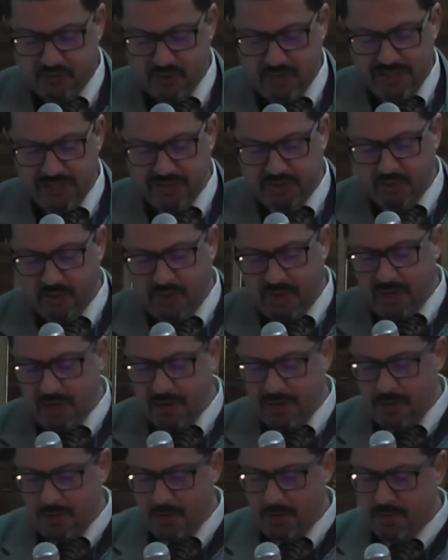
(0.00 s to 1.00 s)
trying to
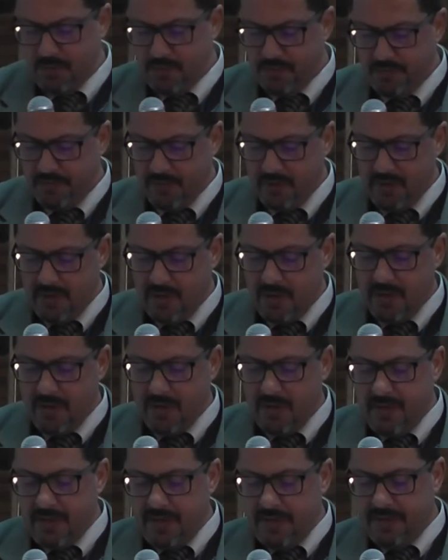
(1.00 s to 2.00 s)
argue
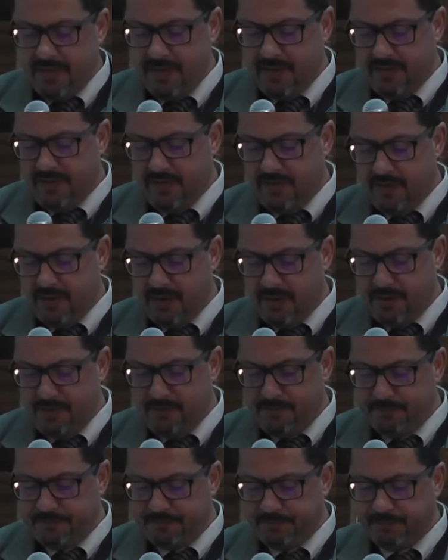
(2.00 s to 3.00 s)
that
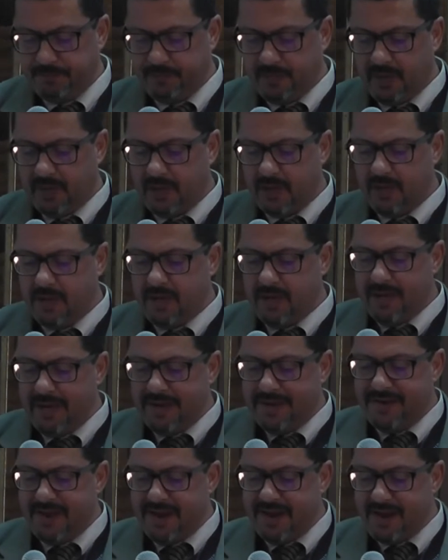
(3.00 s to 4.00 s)

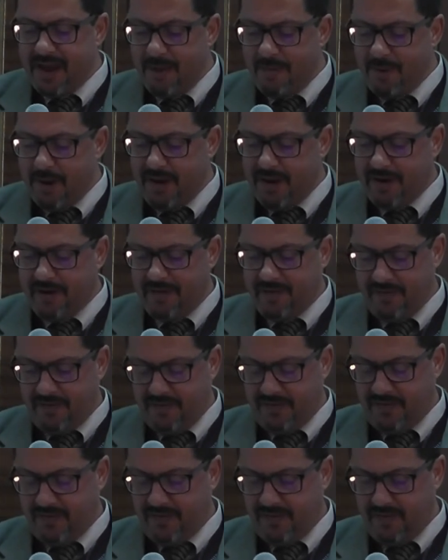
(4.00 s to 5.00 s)

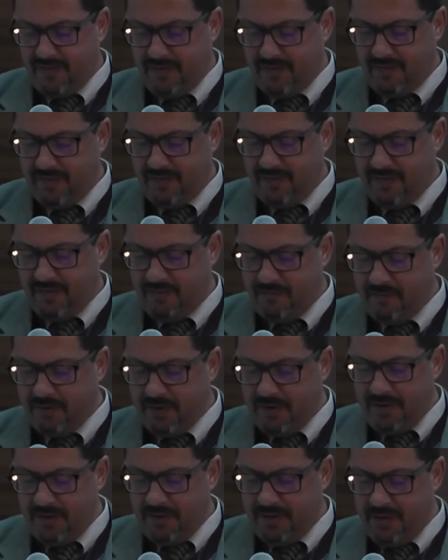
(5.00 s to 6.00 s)
dynamics is
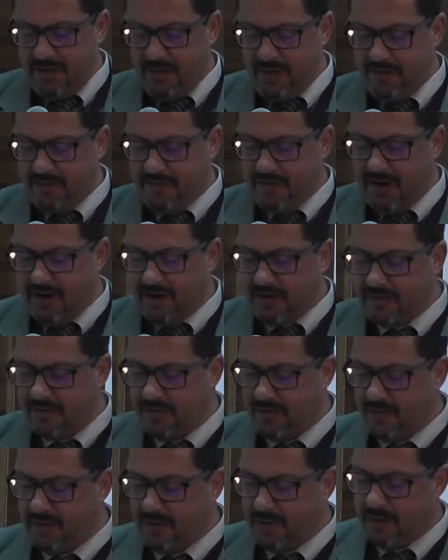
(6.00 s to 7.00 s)
really the
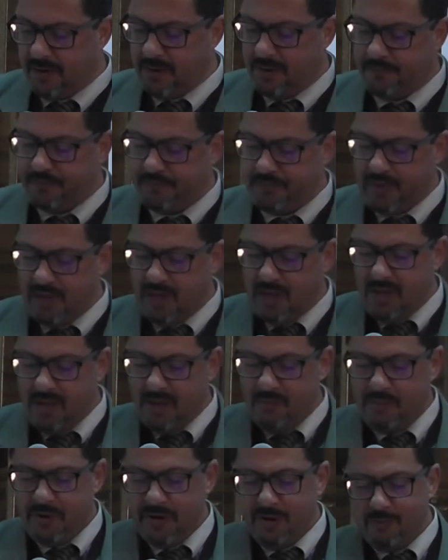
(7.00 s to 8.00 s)
exact
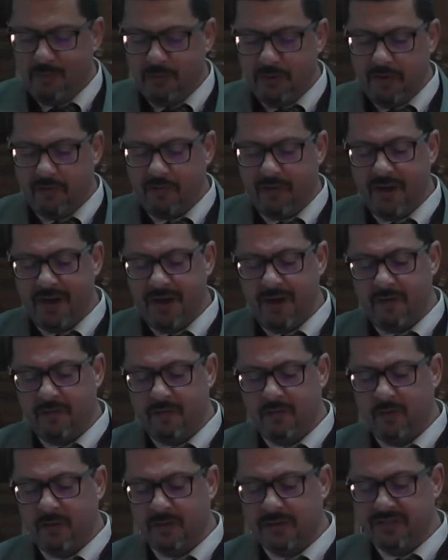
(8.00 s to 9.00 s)
pre-modifier
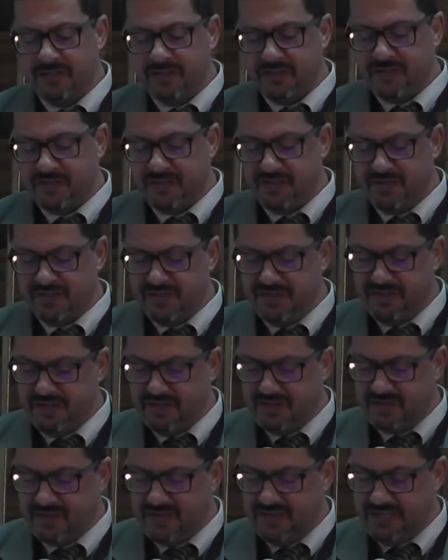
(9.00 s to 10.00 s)
for resistance and
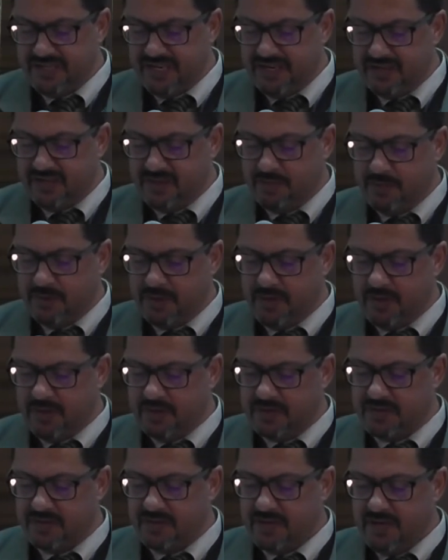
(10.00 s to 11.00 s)
discontent,
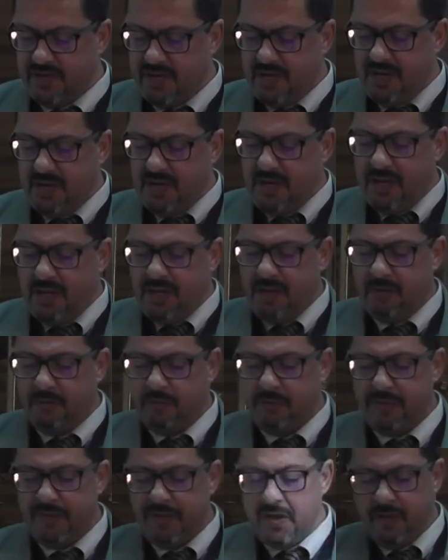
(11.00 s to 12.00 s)
because
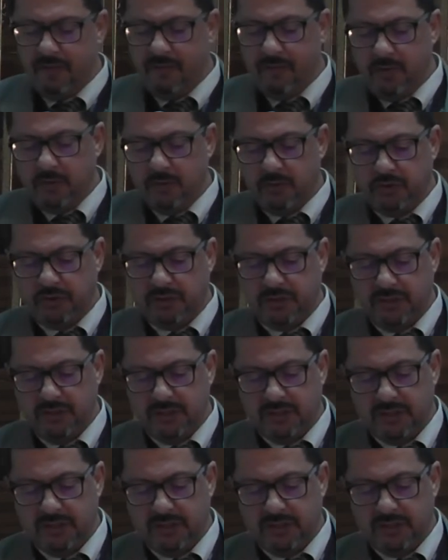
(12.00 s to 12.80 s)
with the evolution